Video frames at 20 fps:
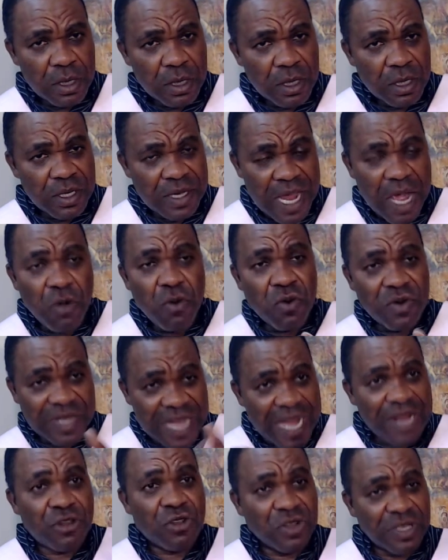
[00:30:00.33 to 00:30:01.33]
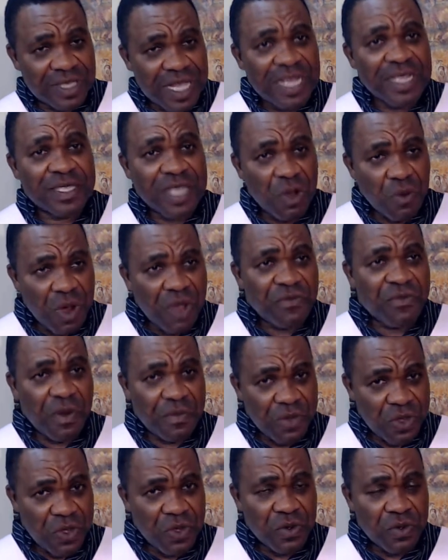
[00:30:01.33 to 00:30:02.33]
they will take those things away from
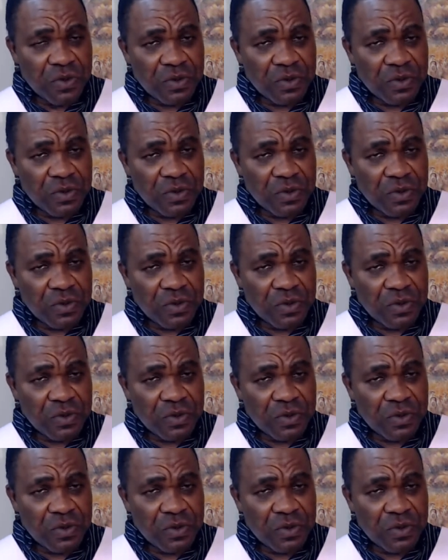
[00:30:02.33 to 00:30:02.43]
you.